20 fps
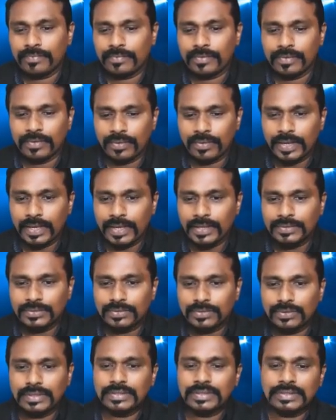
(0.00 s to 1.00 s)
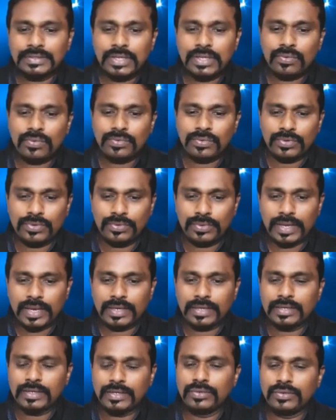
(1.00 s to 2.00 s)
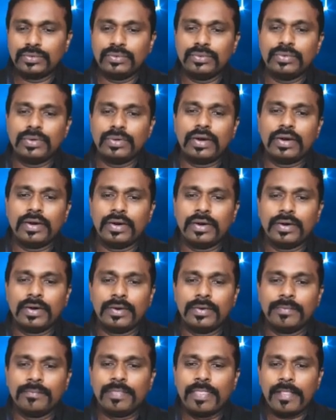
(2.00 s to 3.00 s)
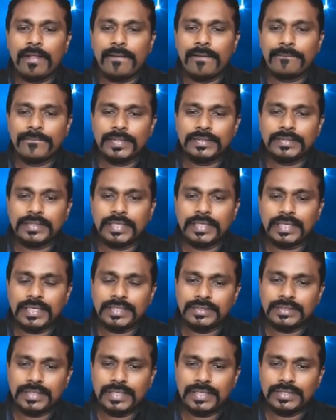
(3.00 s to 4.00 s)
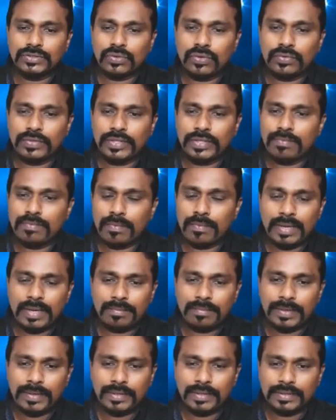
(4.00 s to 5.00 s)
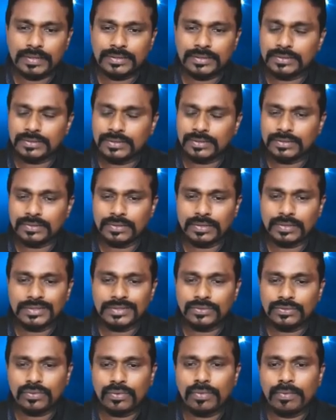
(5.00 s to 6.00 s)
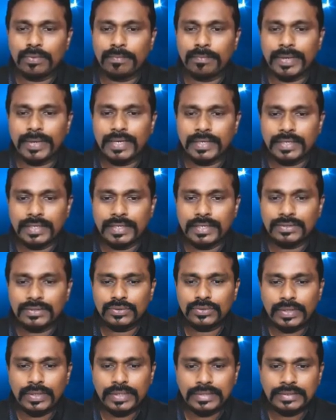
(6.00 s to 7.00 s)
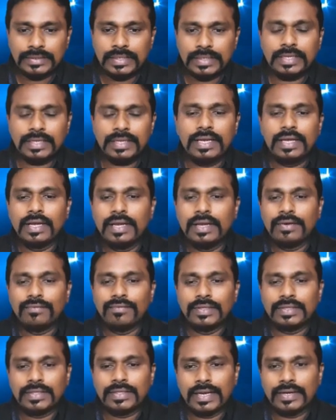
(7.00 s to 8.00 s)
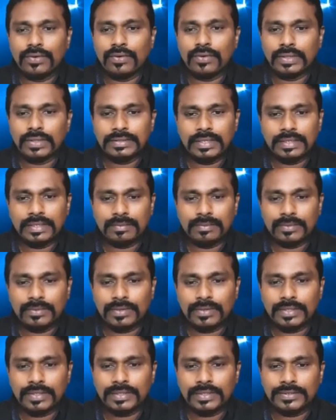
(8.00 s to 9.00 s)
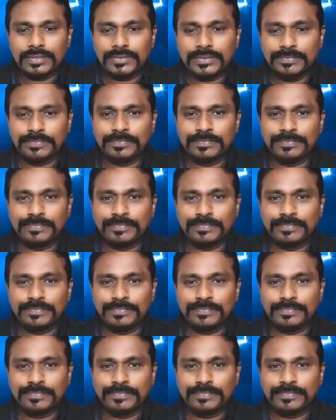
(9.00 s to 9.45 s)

Okay, so this is how you can do the settings change on the mobile printers. So it's so made so easily with the Android setup utilities.